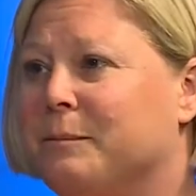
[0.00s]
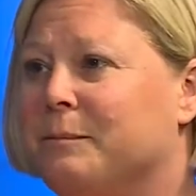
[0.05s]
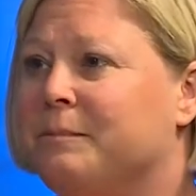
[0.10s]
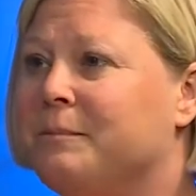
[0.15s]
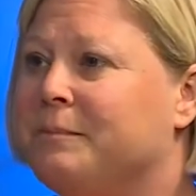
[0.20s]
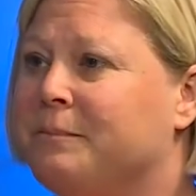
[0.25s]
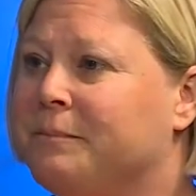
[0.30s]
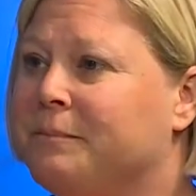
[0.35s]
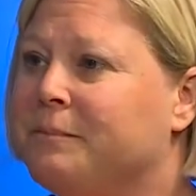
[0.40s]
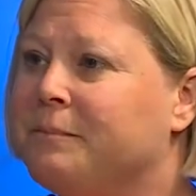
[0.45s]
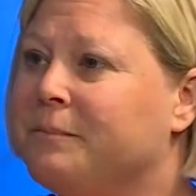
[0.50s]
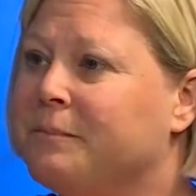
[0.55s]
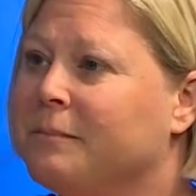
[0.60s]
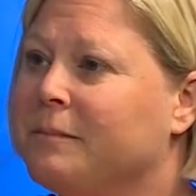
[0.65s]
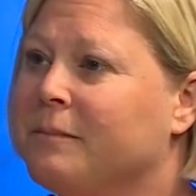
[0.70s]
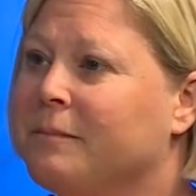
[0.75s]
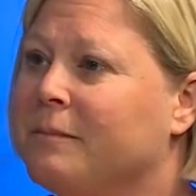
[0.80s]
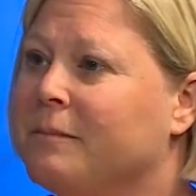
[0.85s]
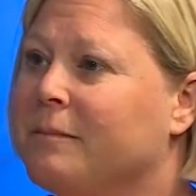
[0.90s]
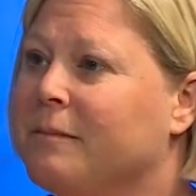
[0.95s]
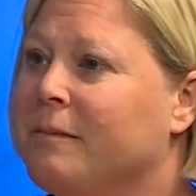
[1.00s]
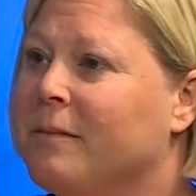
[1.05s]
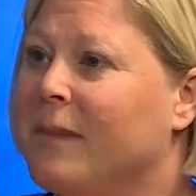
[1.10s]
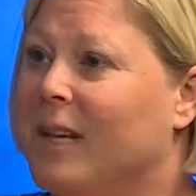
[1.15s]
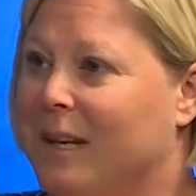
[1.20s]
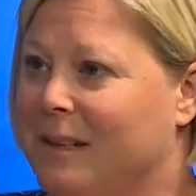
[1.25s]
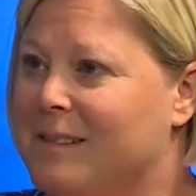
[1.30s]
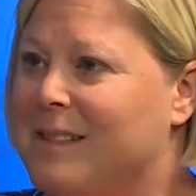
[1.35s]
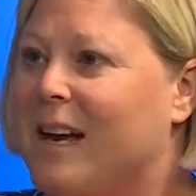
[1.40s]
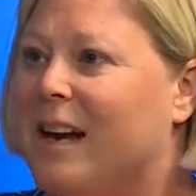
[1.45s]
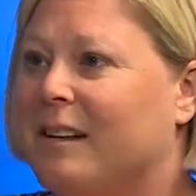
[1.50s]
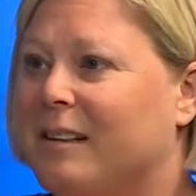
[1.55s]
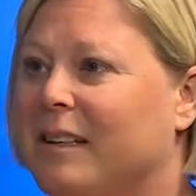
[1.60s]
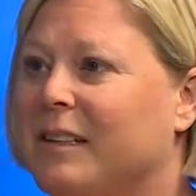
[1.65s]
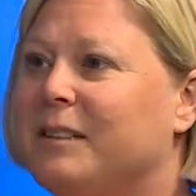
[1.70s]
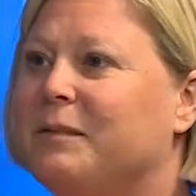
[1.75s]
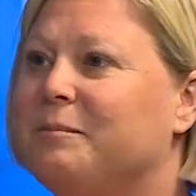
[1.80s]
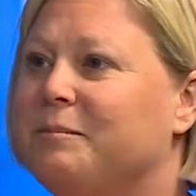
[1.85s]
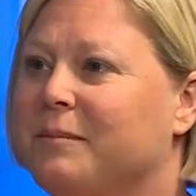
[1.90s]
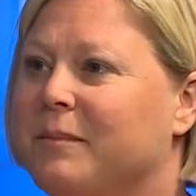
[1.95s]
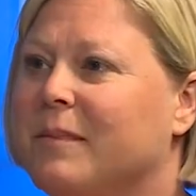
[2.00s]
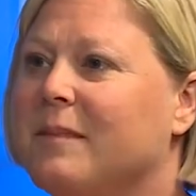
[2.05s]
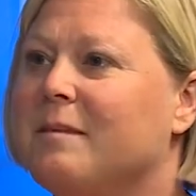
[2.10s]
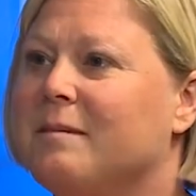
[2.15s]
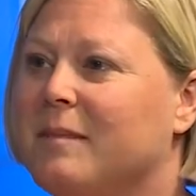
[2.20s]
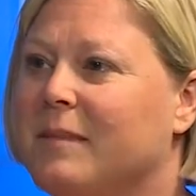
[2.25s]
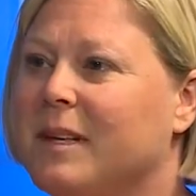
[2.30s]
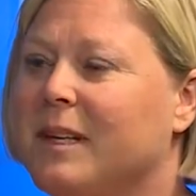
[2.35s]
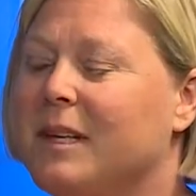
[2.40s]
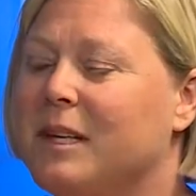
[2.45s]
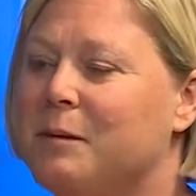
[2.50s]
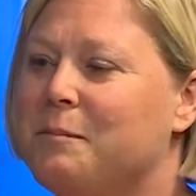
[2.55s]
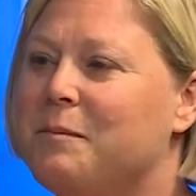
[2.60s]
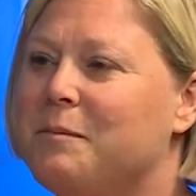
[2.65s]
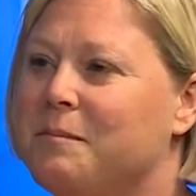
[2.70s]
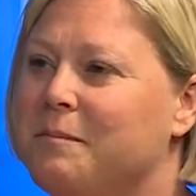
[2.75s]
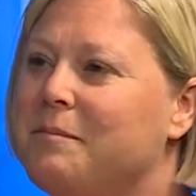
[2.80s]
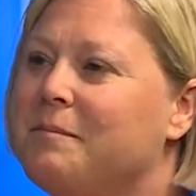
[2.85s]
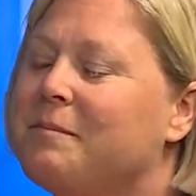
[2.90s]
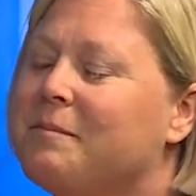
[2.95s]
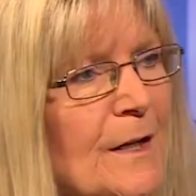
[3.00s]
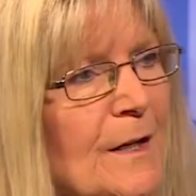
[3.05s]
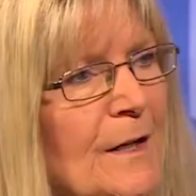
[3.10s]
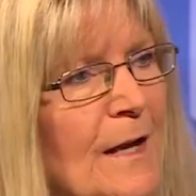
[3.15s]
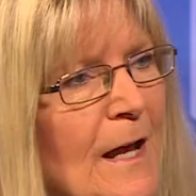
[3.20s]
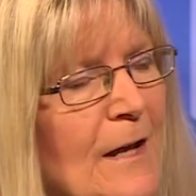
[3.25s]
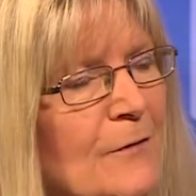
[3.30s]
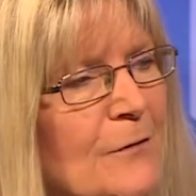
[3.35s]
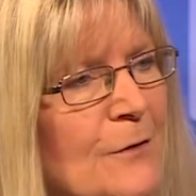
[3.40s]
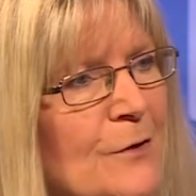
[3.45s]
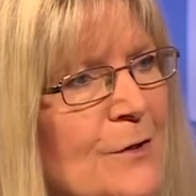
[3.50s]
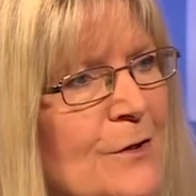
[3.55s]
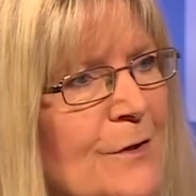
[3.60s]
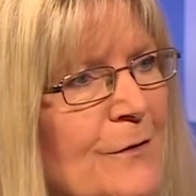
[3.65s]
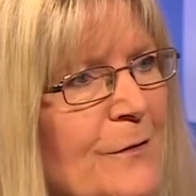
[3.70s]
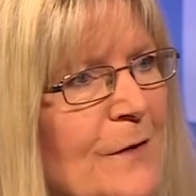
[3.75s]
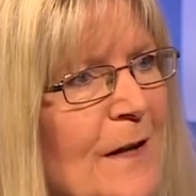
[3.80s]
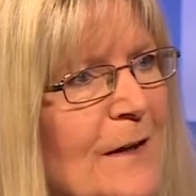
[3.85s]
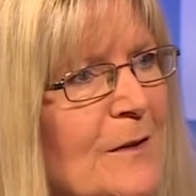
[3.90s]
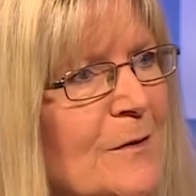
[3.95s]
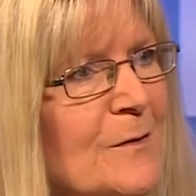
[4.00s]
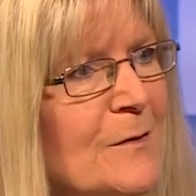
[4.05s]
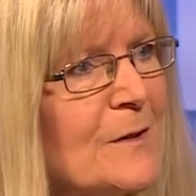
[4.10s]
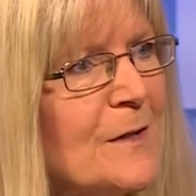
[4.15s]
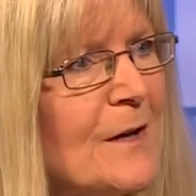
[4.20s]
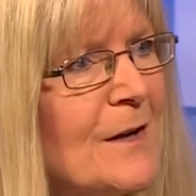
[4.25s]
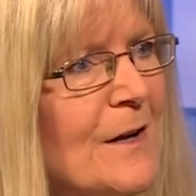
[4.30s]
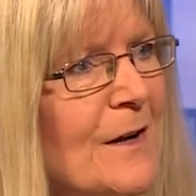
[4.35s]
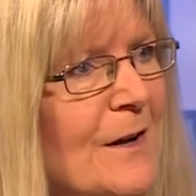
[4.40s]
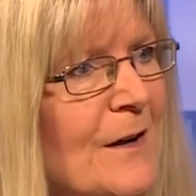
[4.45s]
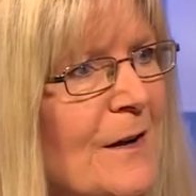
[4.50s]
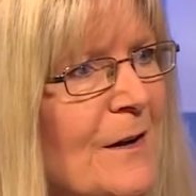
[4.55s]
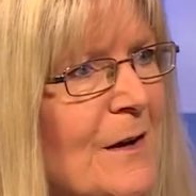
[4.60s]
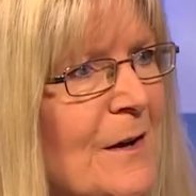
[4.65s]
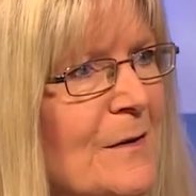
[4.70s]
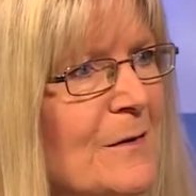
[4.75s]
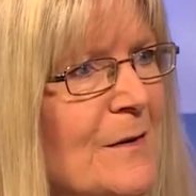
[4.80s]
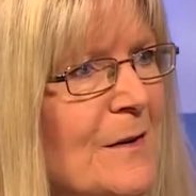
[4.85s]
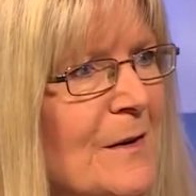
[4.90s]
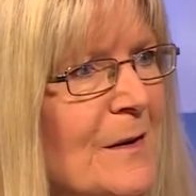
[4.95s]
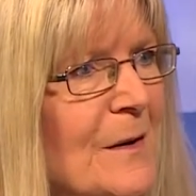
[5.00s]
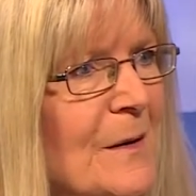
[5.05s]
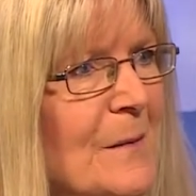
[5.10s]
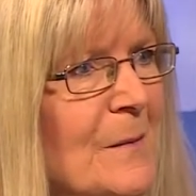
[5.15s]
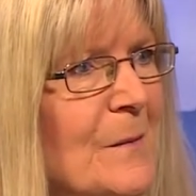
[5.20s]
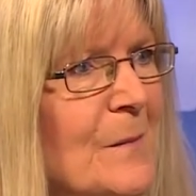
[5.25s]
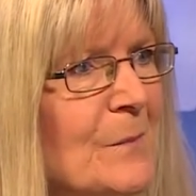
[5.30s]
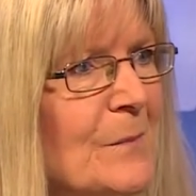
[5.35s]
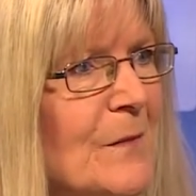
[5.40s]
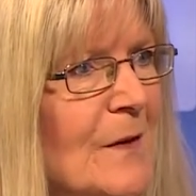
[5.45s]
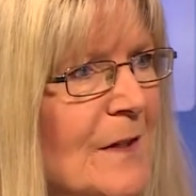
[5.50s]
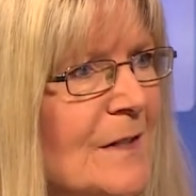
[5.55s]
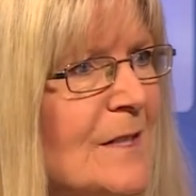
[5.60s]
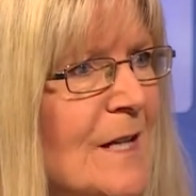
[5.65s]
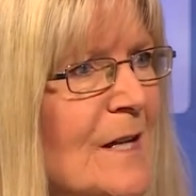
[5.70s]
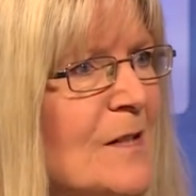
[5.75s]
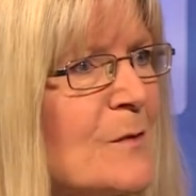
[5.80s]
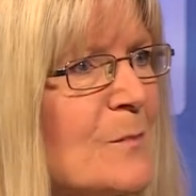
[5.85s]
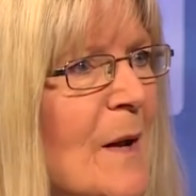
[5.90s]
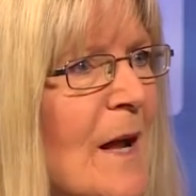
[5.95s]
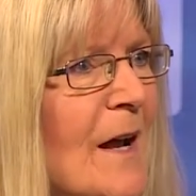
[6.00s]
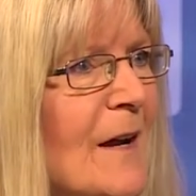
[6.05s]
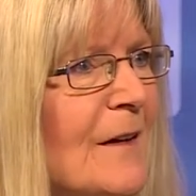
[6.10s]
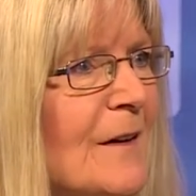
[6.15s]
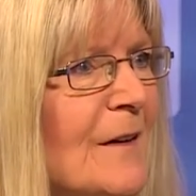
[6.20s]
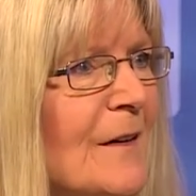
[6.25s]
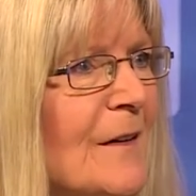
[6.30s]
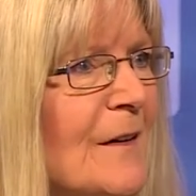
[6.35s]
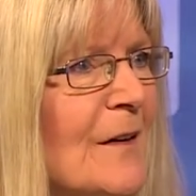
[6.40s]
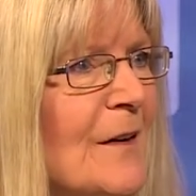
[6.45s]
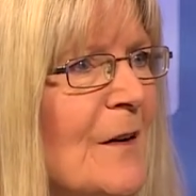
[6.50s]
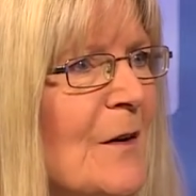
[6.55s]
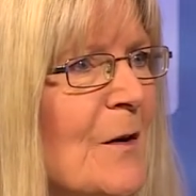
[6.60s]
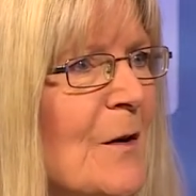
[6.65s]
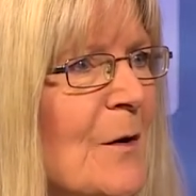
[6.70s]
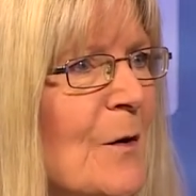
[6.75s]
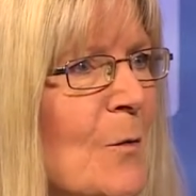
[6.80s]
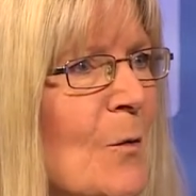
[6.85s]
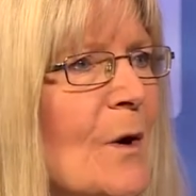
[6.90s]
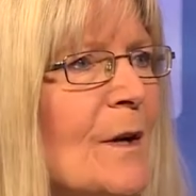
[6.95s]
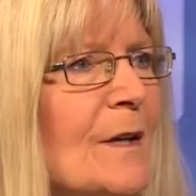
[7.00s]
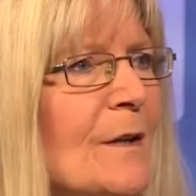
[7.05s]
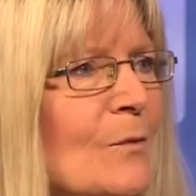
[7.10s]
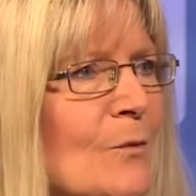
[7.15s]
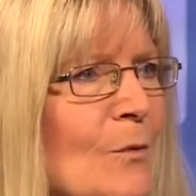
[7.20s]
And it's for your safety. Exactly. Absolutely. So you you an adverse effect, uh, a, uh, a, uh, a, test back. What yep.